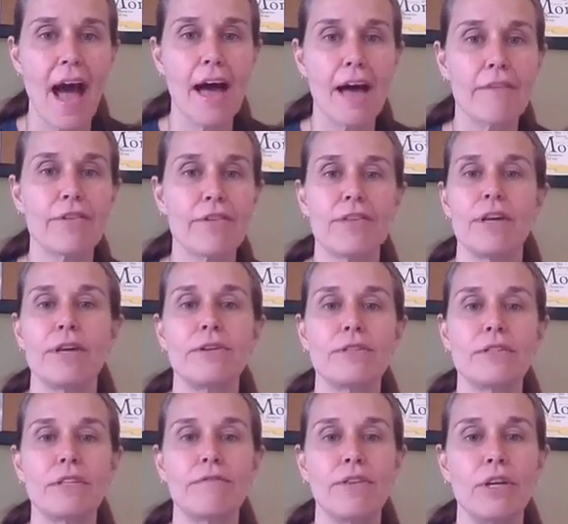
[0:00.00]
For
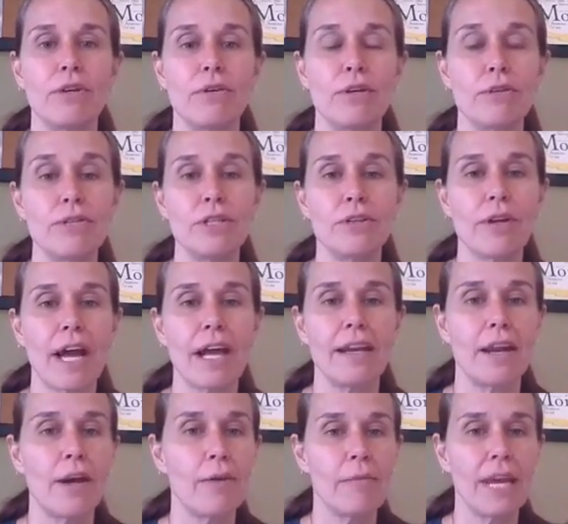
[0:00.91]
those of you who do not
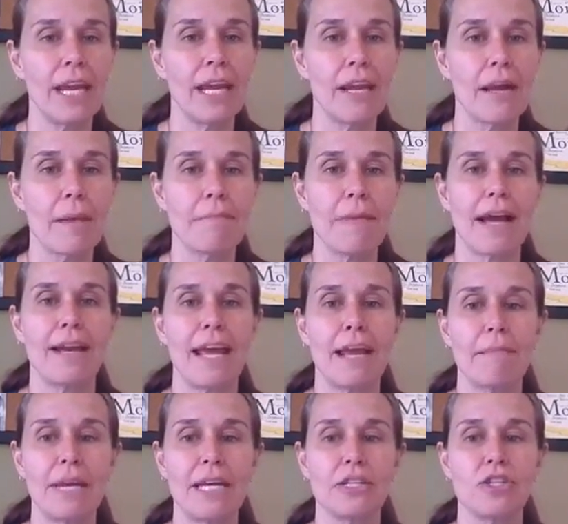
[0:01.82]
know me, my
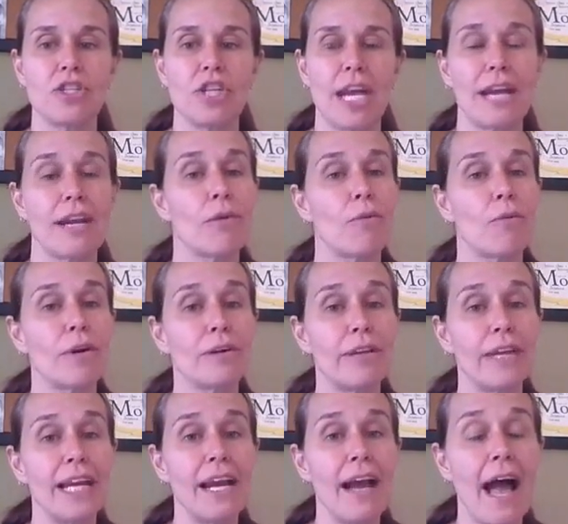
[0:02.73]
name is Shannon
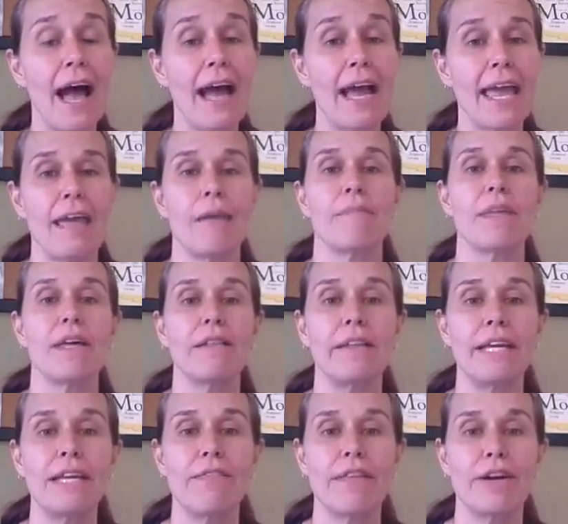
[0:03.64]
Worley. I am the
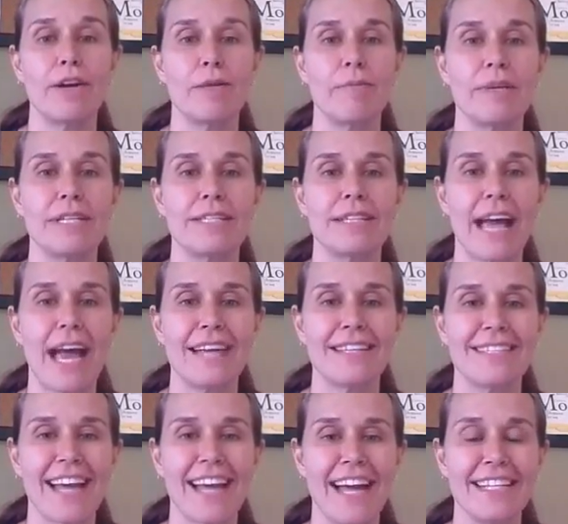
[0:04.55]
lead therapist
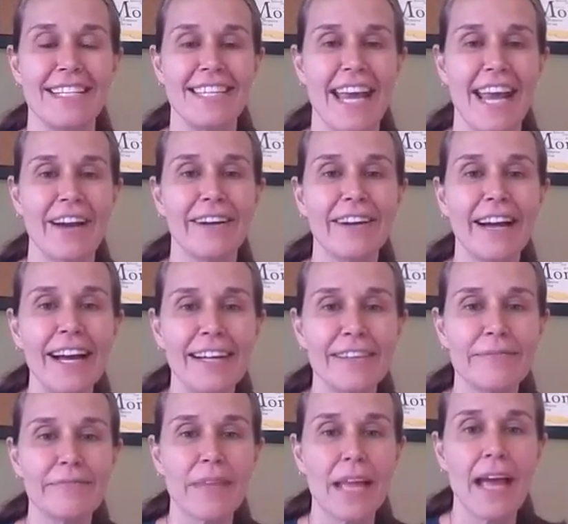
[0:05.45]
at Skyterra,
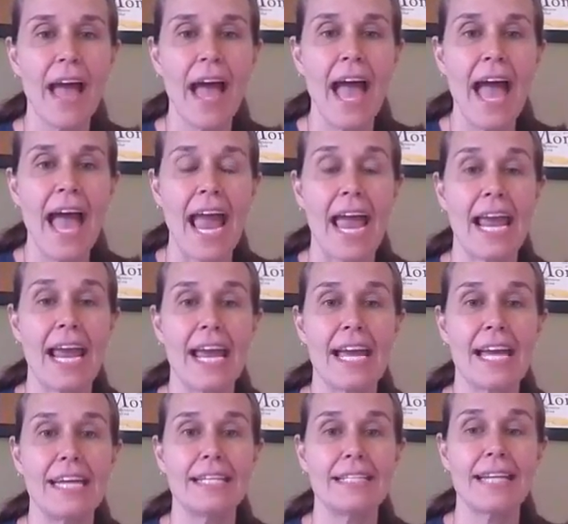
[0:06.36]

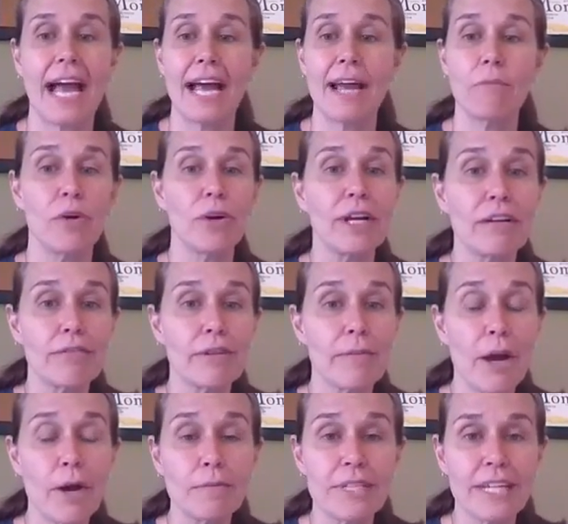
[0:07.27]
and I am working
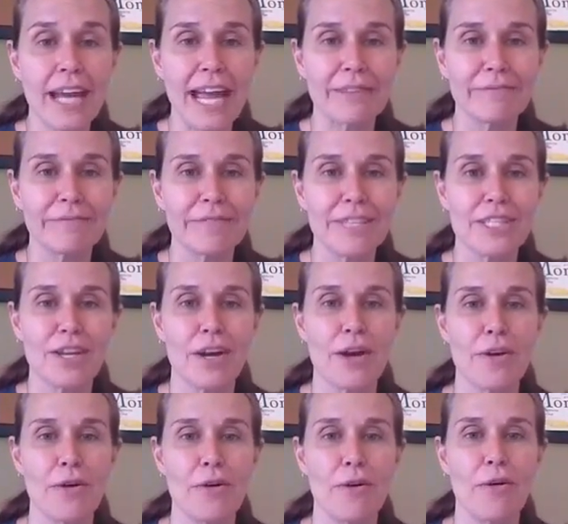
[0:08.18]
from home today.
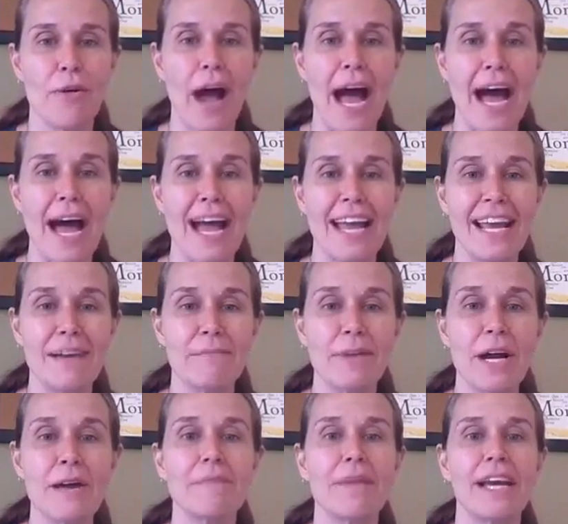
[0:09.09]
So I am
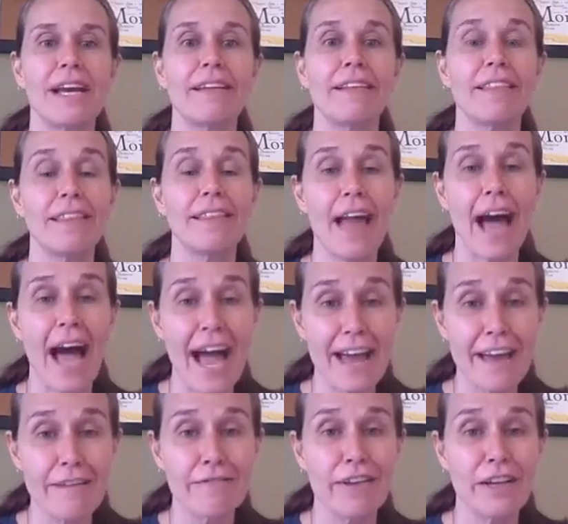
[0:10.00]
coming
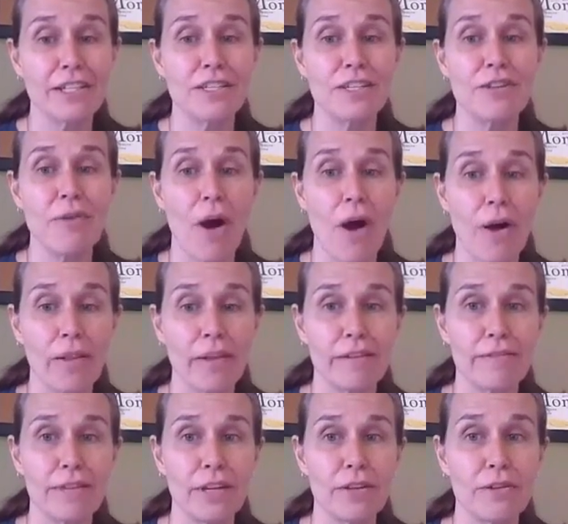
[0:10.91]
live to all
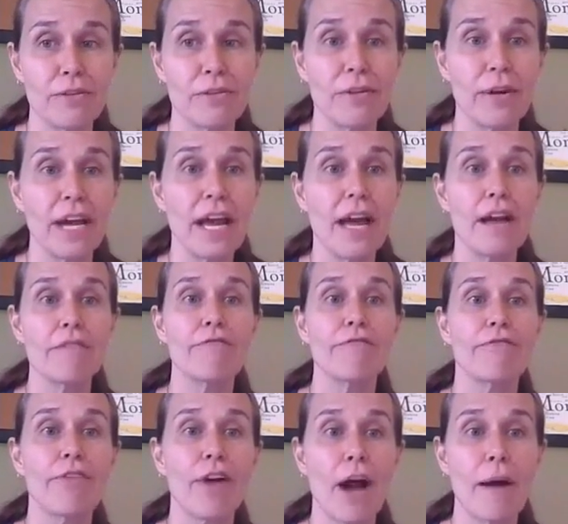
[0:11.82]
of you
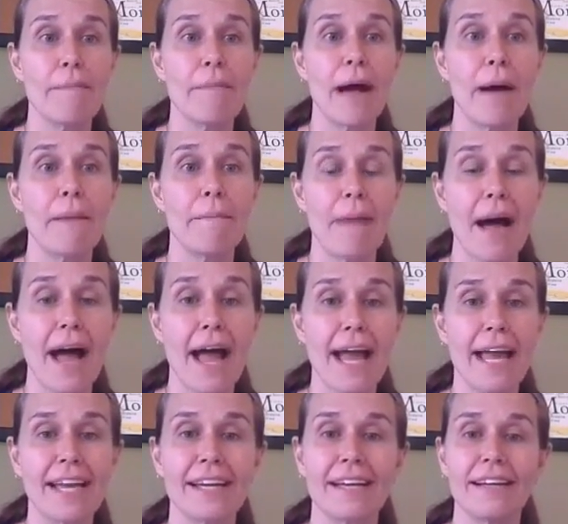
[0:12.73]
from
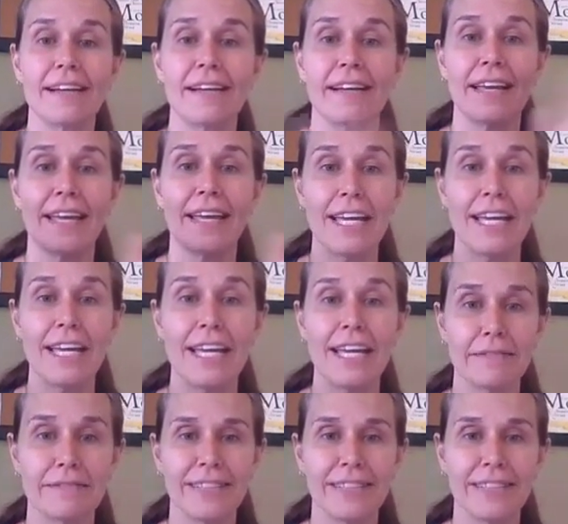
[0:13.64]
my kitchen.